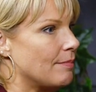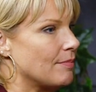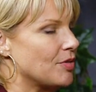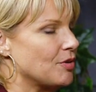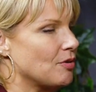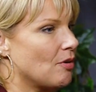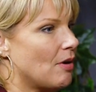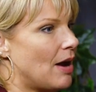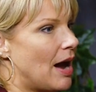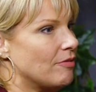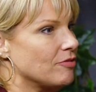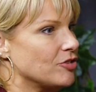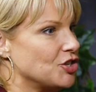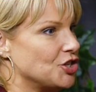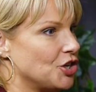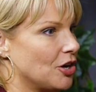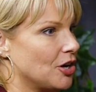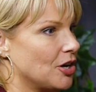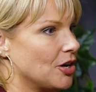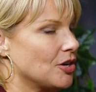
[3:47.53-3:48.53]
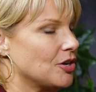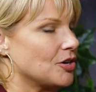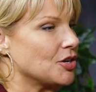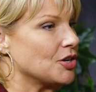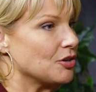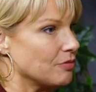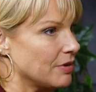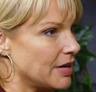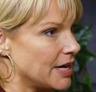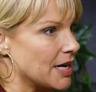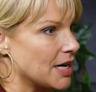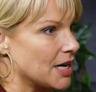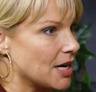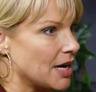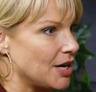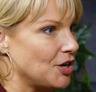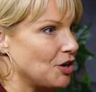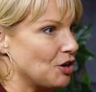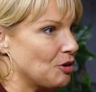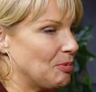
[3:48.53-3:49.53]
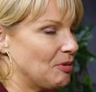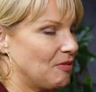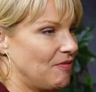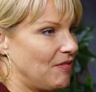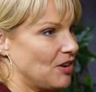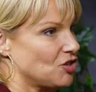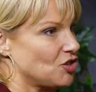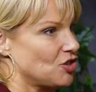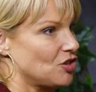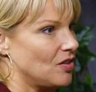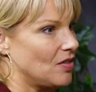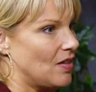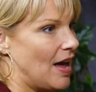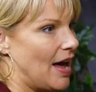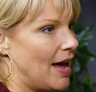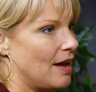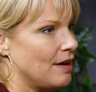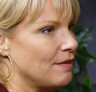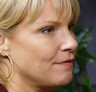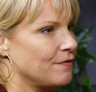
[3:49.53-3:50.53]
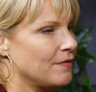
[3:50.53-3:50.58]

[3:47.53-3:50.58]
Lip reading: throughout your career and your professional life.